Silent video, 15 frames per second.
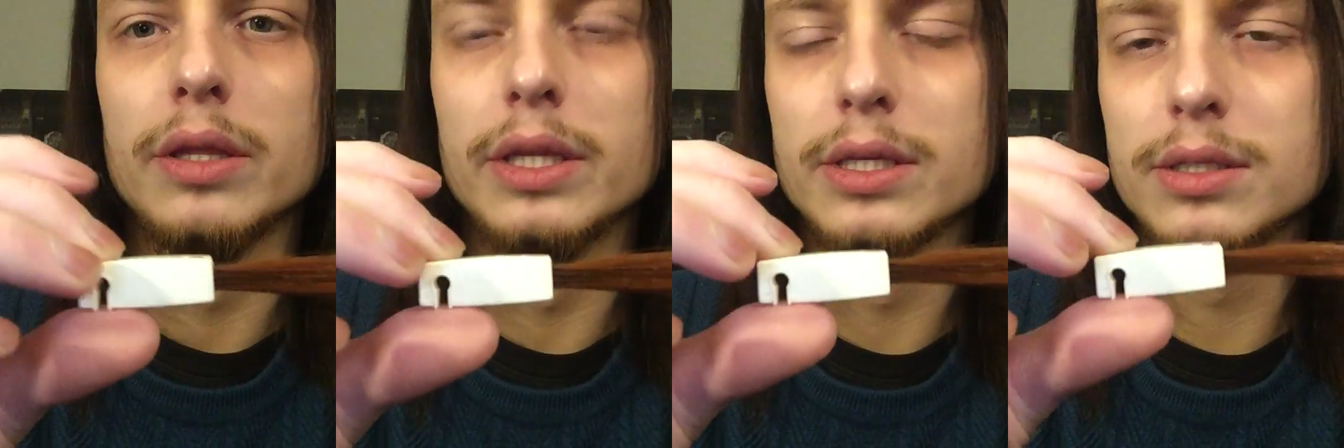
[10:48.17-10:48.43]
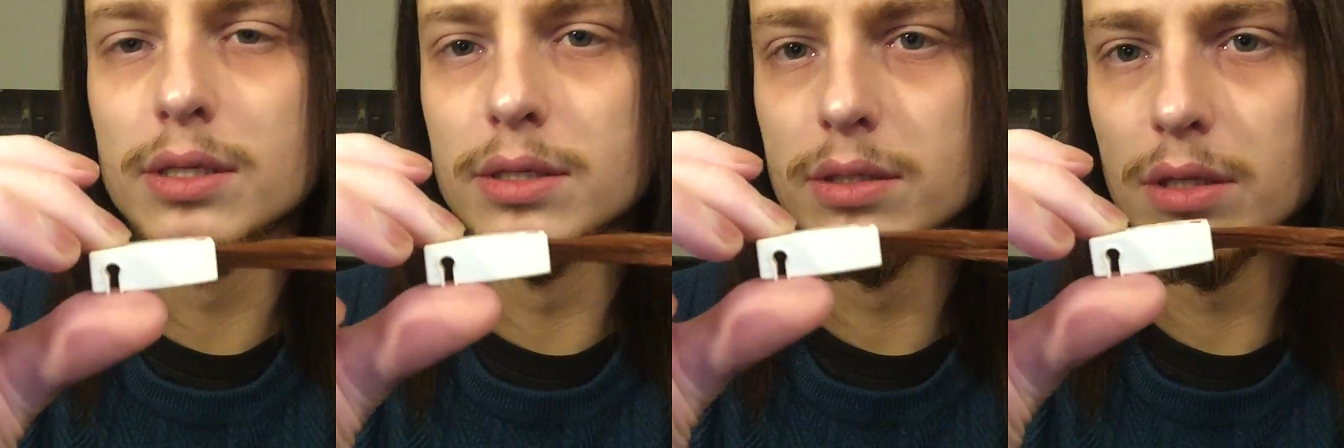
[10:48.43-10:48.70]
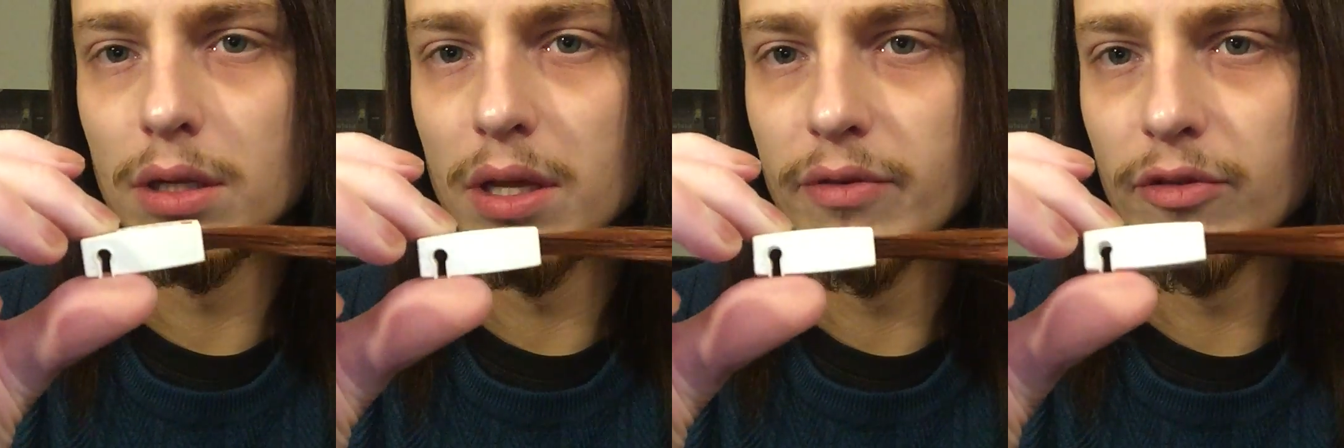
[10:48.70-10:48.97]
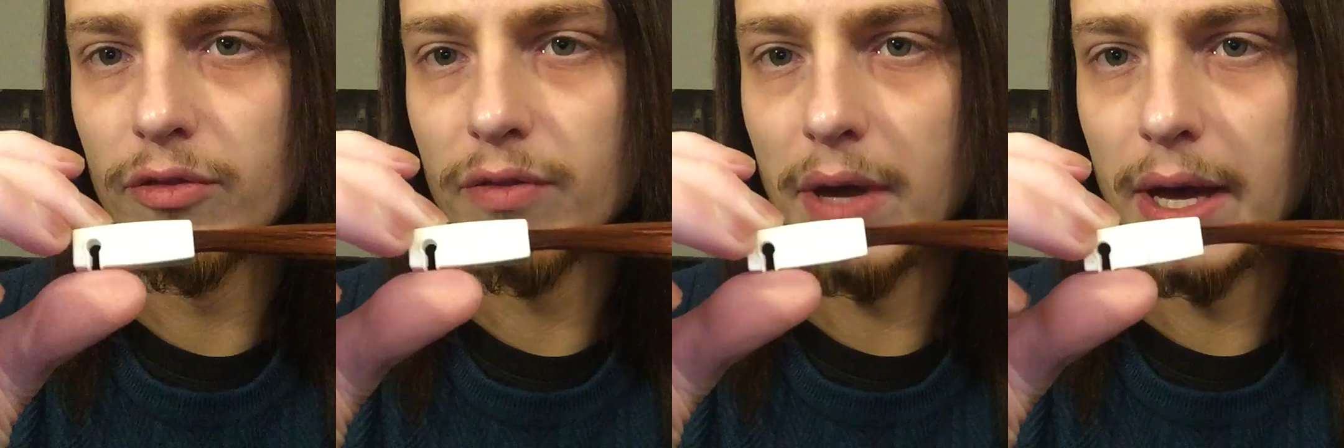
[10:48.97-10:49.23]
This is a
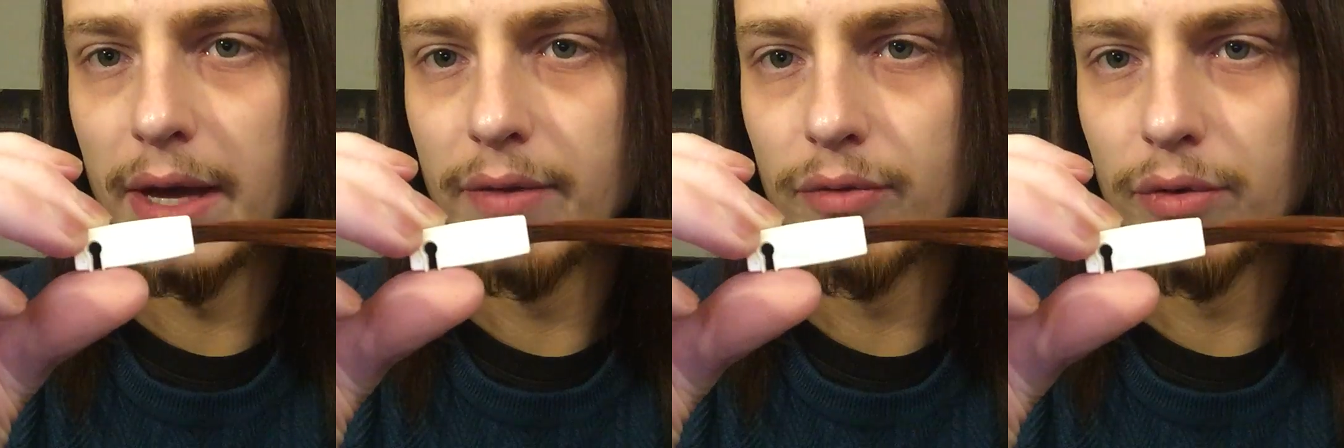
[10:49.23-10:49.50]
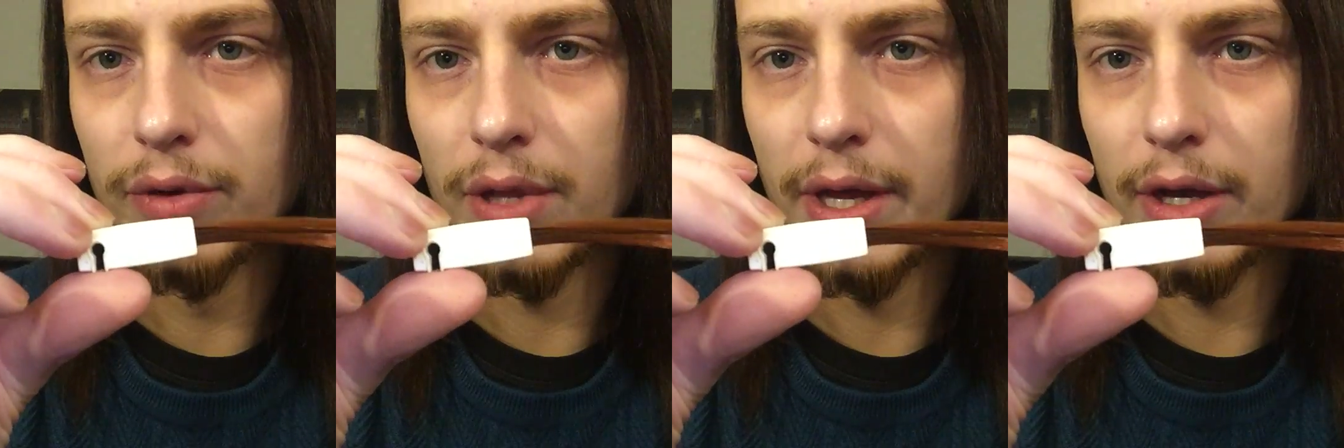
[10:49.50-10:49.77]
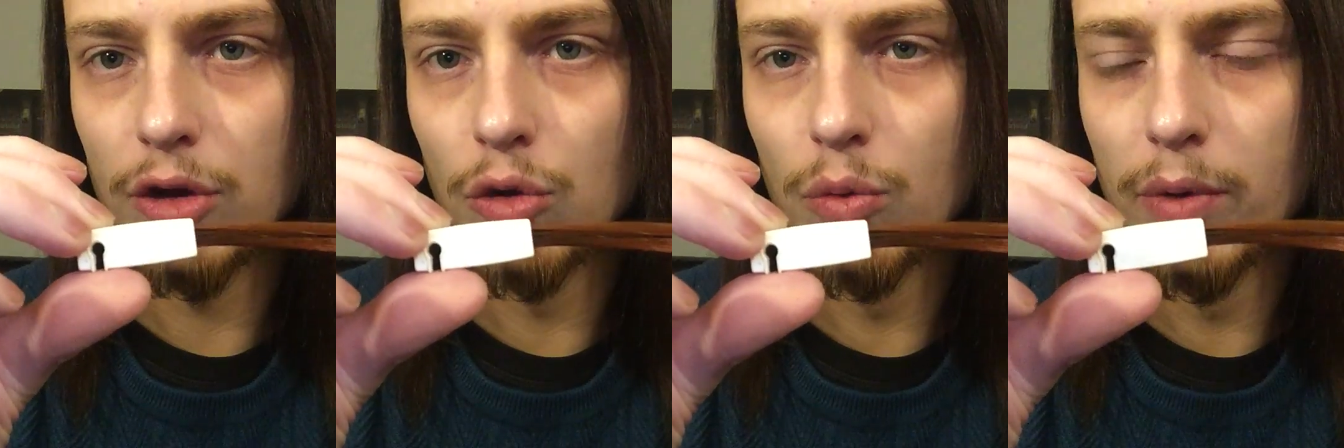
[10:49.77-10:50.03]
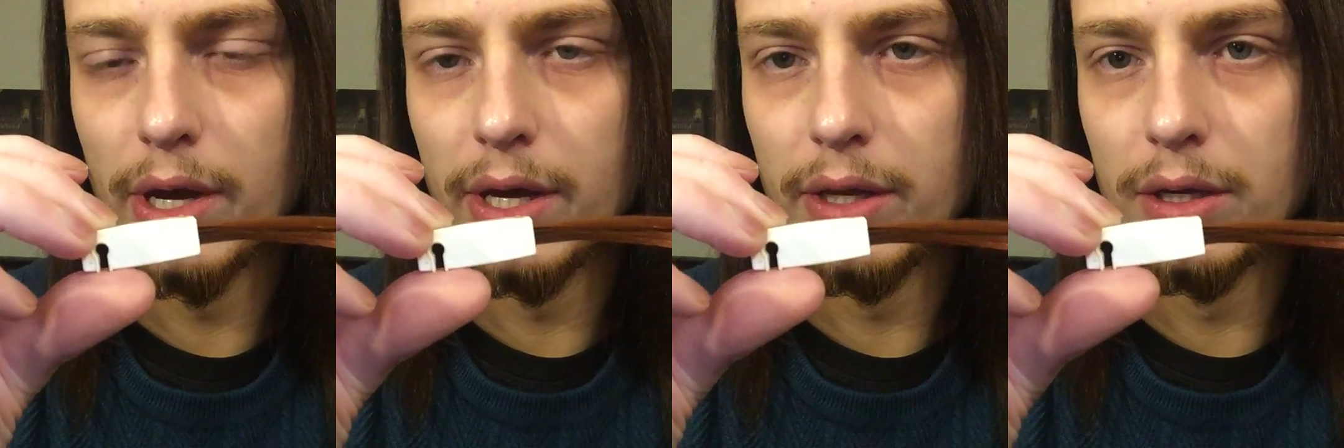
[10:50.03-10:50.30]
level 5 with like a
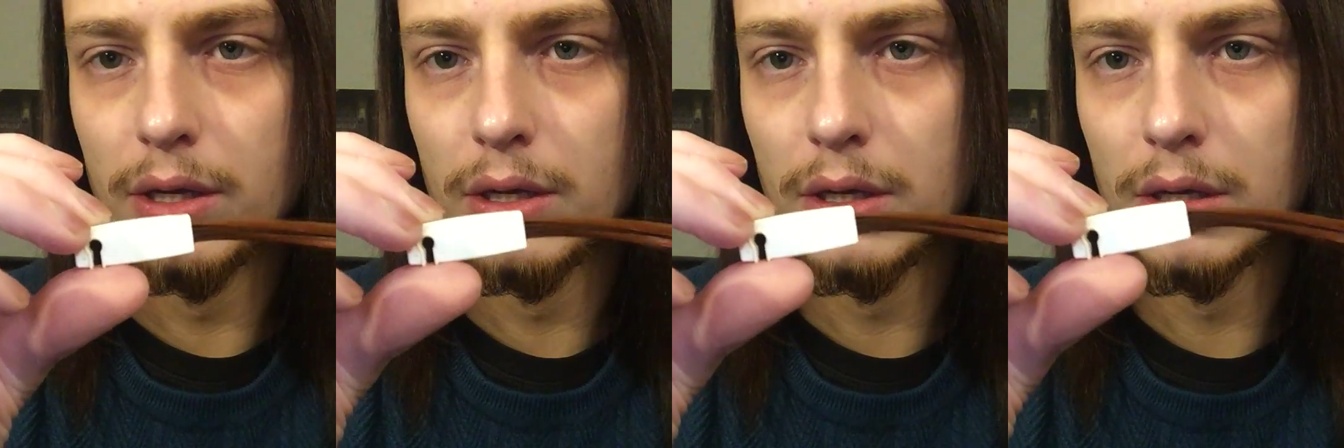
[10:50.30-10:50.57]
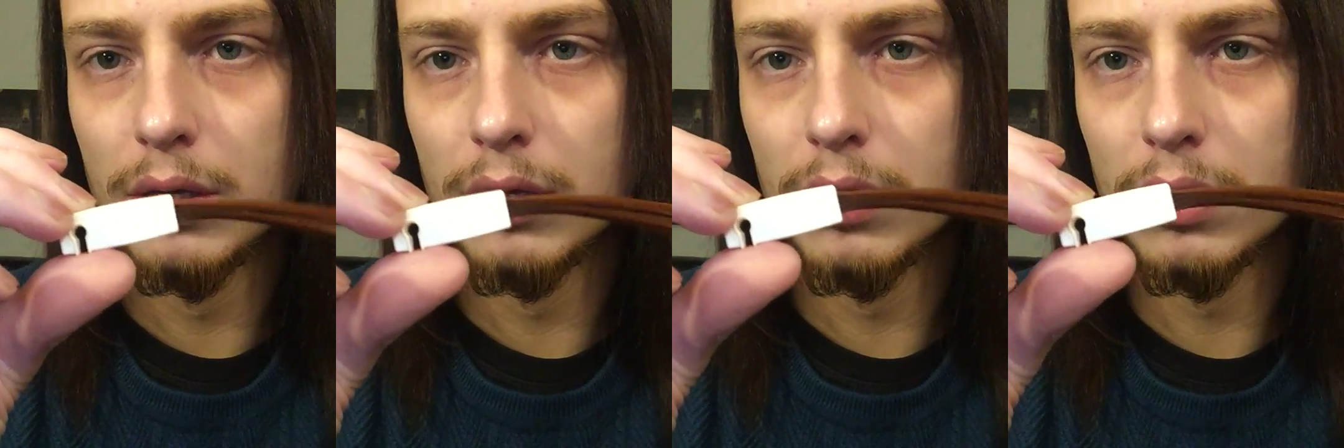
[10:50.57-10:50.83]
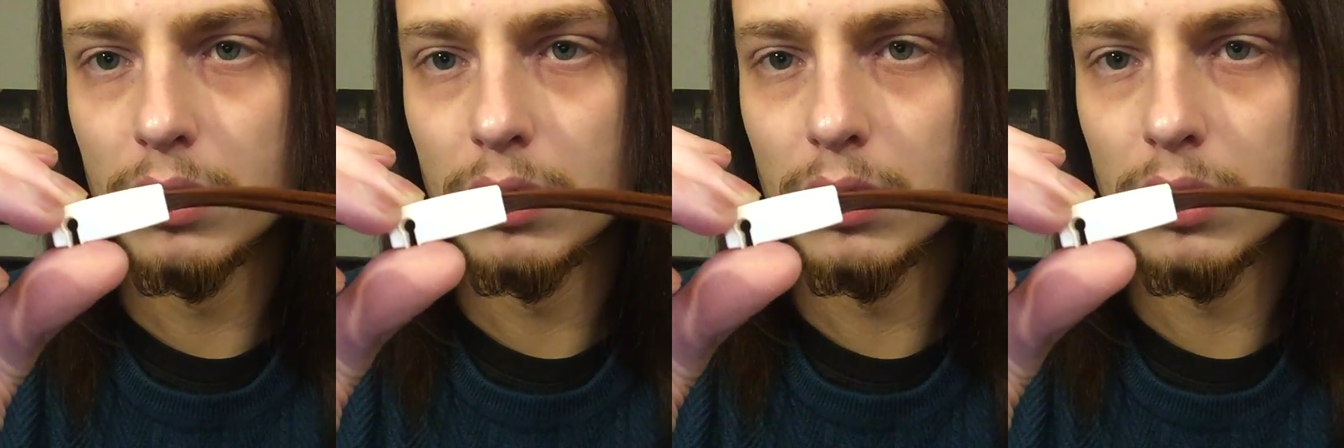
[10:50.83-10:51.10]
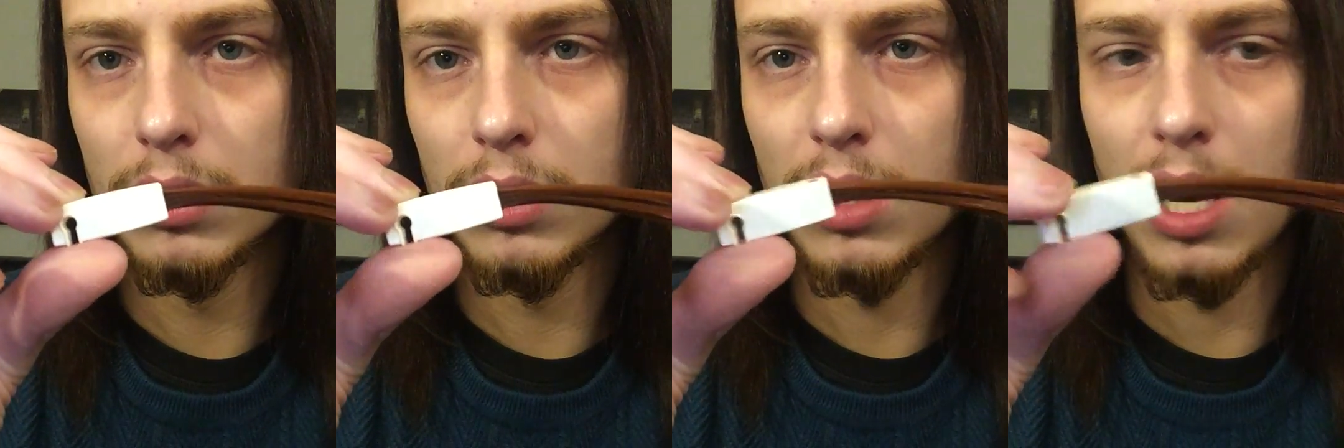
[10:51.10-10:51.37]
red
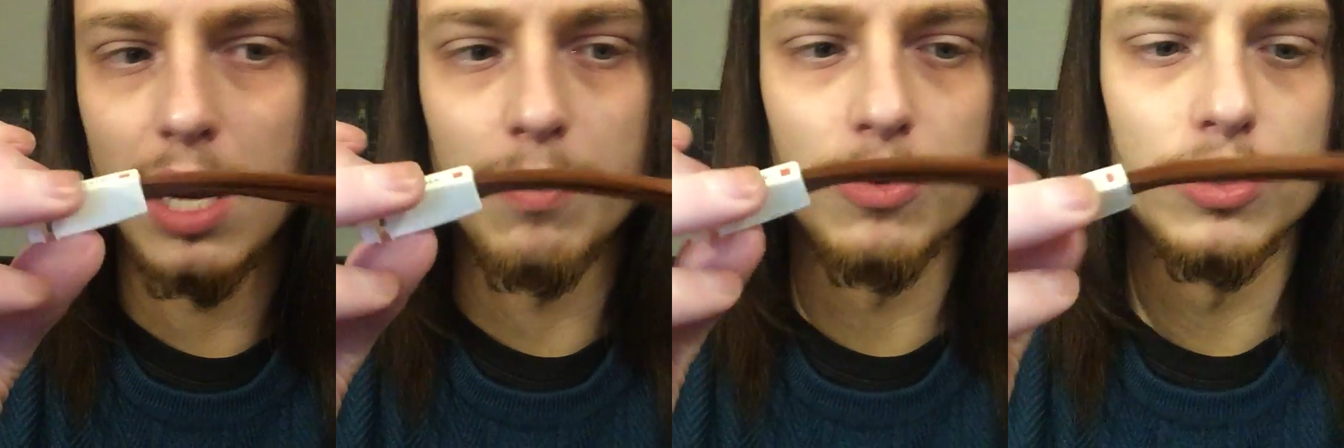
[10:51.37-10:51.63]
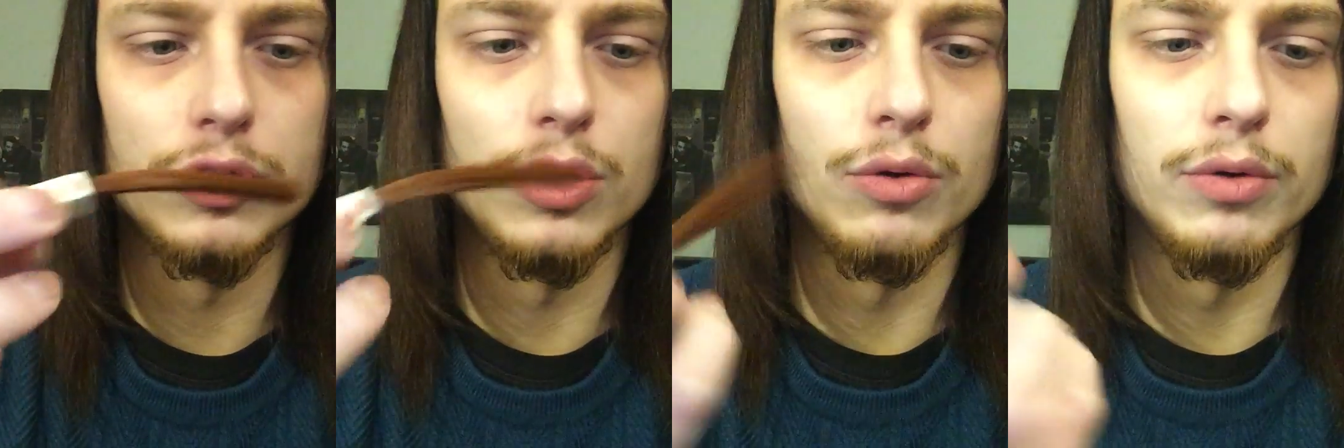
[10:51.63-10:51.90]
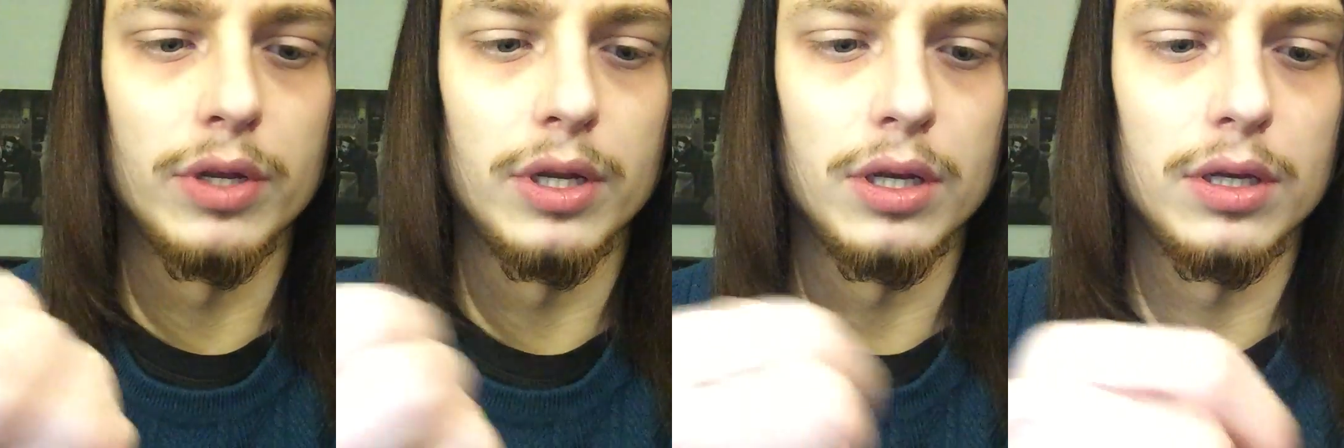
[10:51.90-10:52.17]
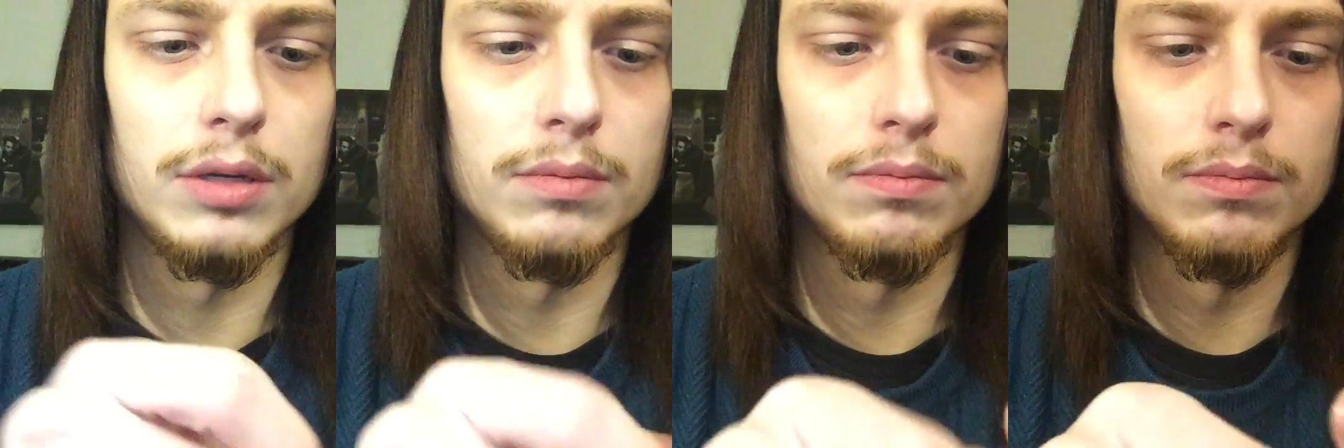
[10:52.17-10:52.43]
copper tone in
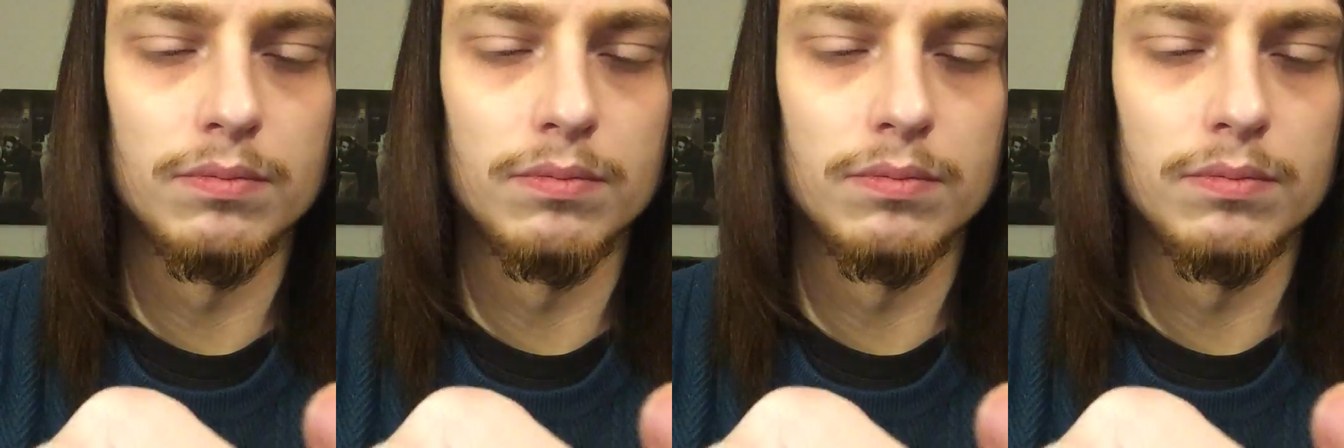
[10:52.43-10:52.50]
it.